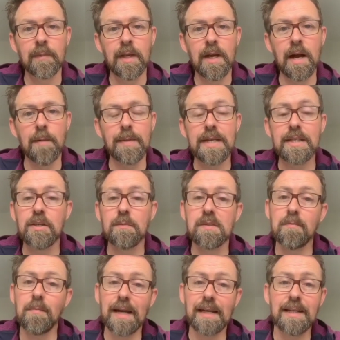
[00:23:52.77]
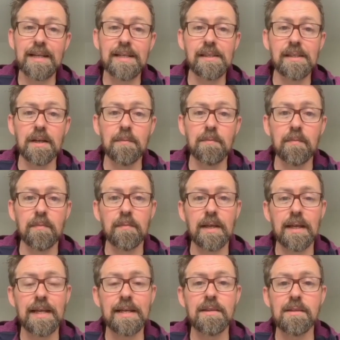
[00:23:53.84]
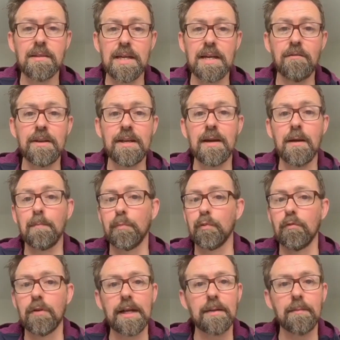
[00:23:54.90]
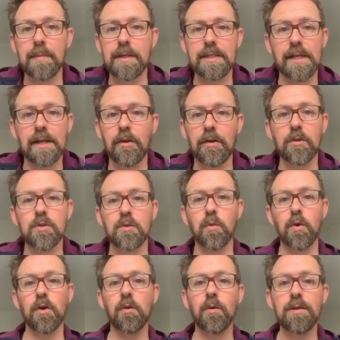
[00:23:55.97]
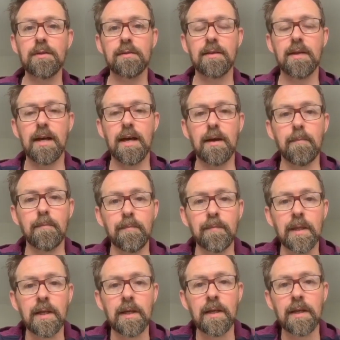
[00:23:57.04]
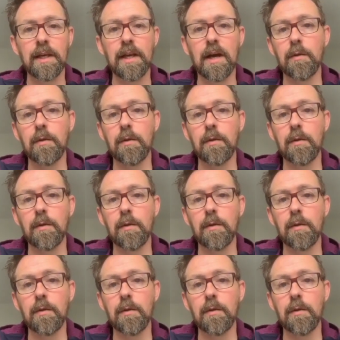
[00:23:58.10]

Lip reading: In terms of magnesium, in theory, brilliant material to work with, and you